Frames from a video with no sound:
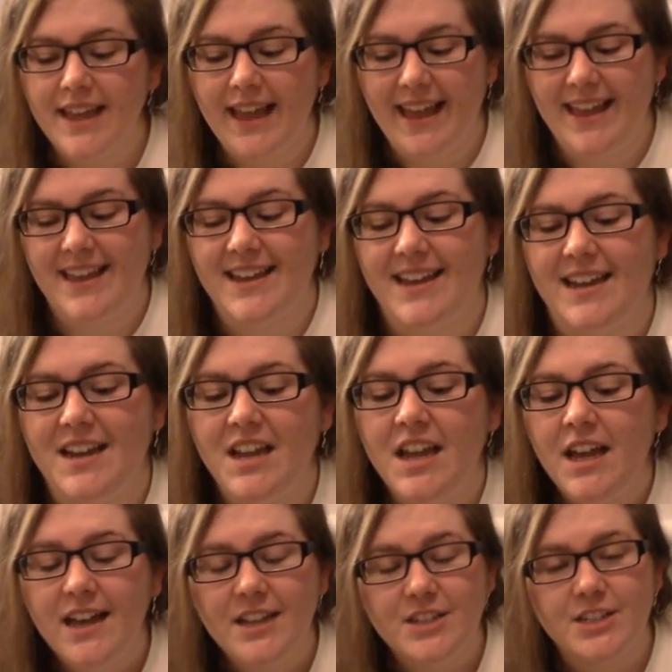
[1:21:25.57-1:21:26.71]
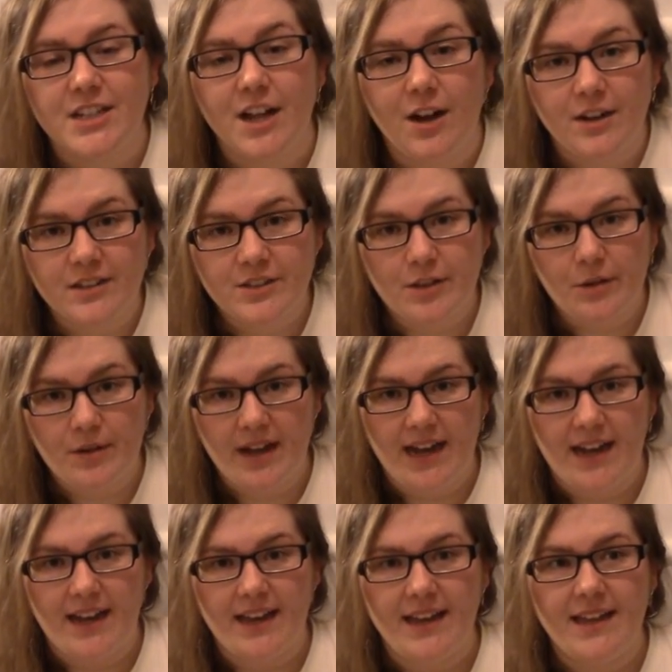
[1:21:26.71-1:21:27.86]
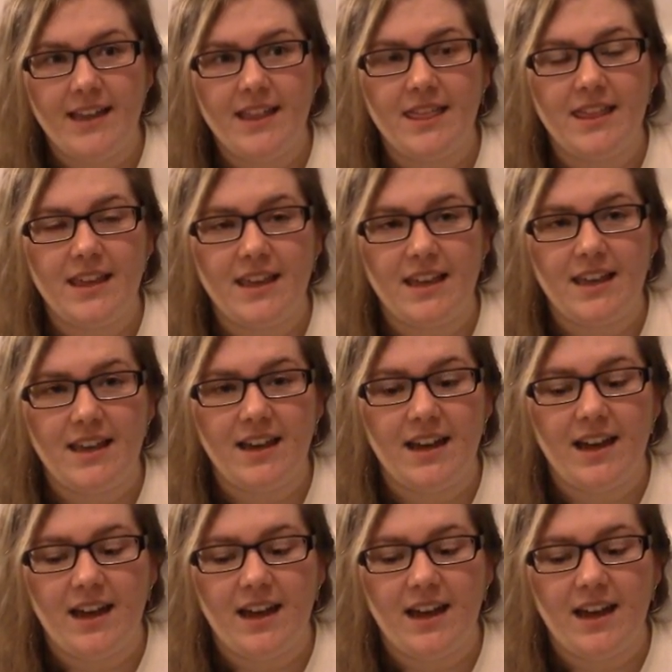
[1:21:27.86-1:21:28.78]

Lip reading: and she also got the